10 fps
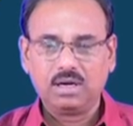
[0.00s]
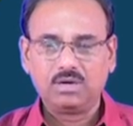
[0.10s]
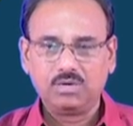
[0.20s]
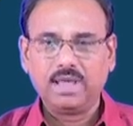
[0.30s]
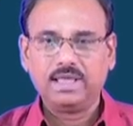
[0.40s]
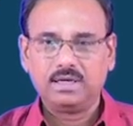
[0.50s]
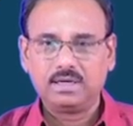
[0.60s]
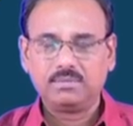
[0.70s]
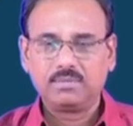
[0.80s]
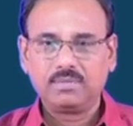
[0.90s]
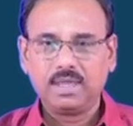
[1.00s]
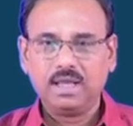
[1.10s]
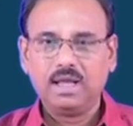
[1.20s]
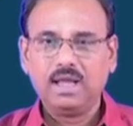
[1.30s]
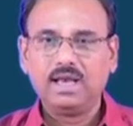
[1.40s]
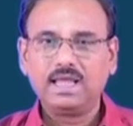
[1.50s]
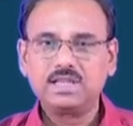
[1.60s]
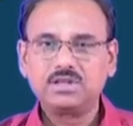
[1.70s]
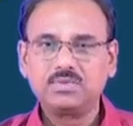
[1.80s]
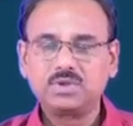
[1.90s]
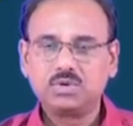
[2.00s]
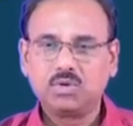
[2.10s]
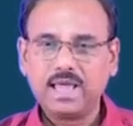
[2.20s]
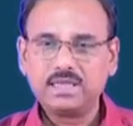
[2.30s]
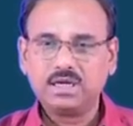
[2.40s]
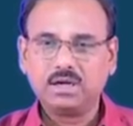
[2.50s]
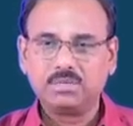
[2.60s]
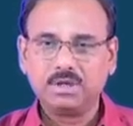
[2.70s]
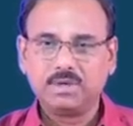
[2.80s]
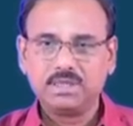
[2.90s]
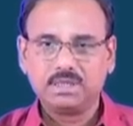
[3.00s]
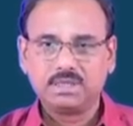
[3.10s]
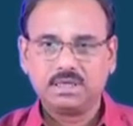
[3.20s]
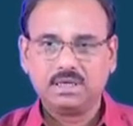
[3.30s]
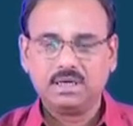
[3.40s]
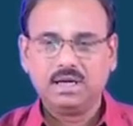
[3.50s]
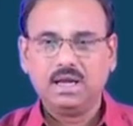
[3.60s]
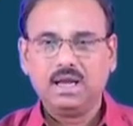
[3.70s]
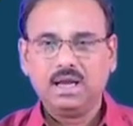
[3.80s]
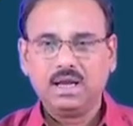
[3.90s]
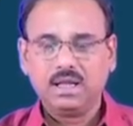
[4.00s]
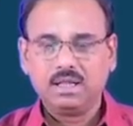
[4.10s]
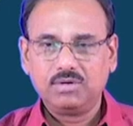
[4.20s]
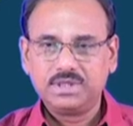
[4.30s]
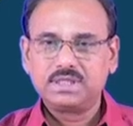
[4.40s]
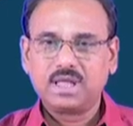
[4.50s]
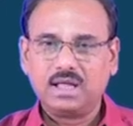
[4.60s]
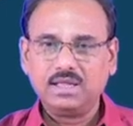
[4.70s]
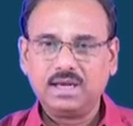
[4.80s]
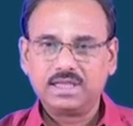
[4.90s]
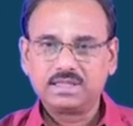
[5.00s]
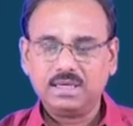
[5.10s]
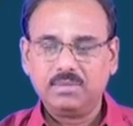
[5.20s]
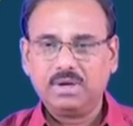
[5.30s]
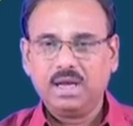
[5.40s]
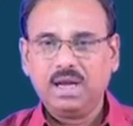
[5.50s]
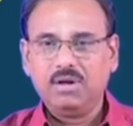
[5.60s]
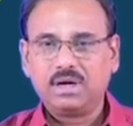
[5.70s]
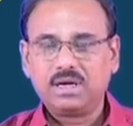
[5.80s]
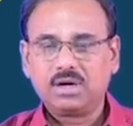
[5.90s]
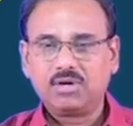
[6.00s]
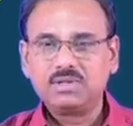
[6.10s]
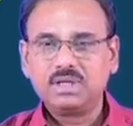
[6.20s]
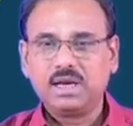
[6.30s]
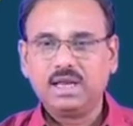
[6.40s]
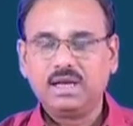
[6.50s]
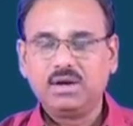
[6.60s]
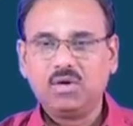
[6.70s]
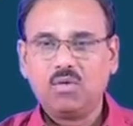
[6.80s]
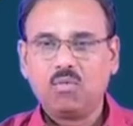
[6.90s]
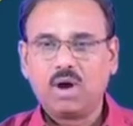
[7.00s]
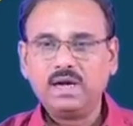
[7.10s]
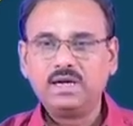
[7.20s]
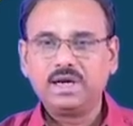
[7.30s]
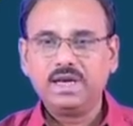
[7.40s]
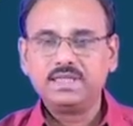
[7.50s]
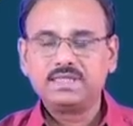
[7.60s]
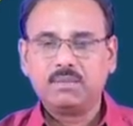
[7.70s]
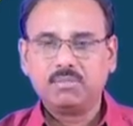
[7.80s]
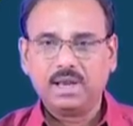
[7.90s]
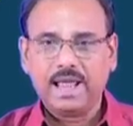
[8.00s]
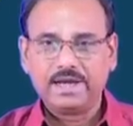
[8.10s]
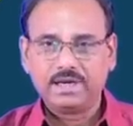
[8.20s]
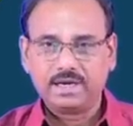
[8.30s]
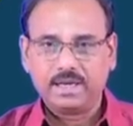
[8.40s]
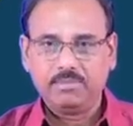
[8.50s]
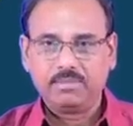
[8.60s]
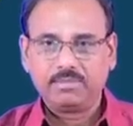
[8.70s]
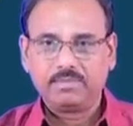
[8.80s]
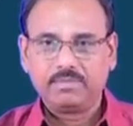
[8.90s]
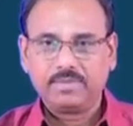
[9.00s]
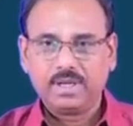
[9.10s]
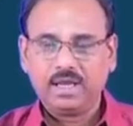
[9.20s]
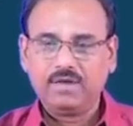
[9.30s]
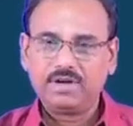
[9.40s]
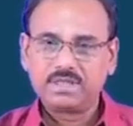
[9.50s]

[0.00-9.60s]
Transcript: together. In case of stochastic optimization, which is the other extreme, you are considering one training sample at a time. If it